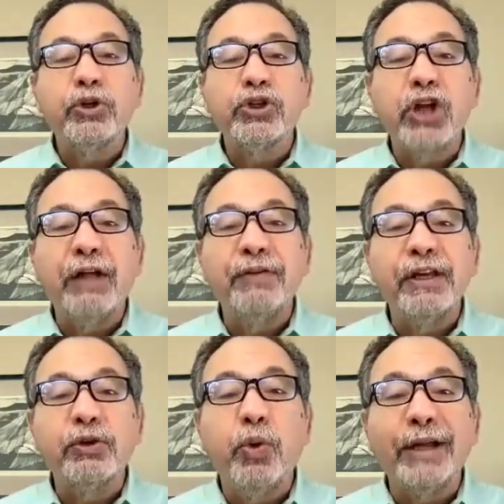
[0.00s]
solving
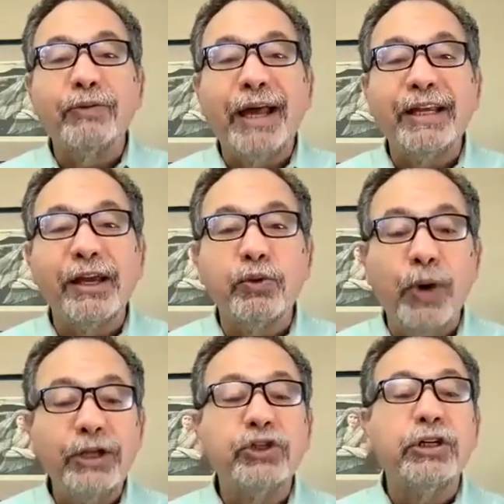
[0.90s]
a quadratic
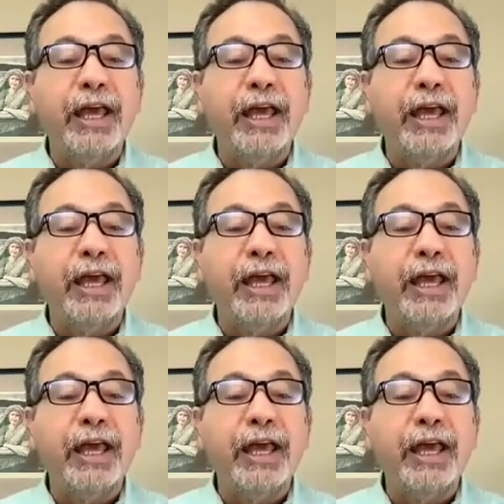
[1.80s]
equation,